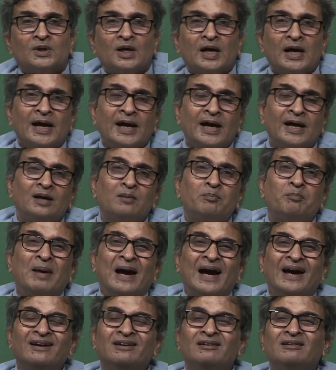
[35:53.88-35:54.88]
and
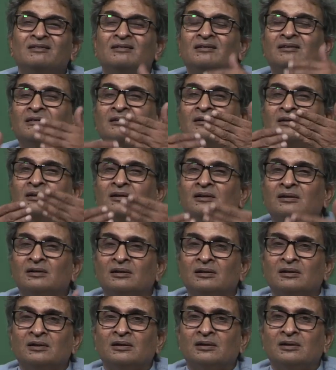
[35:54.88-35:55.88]
pad
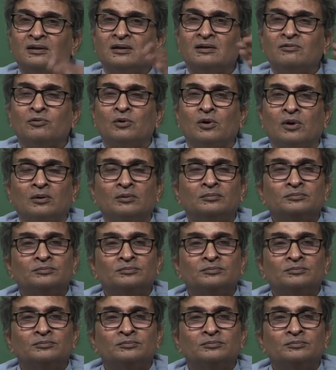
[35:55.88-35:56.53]
the wool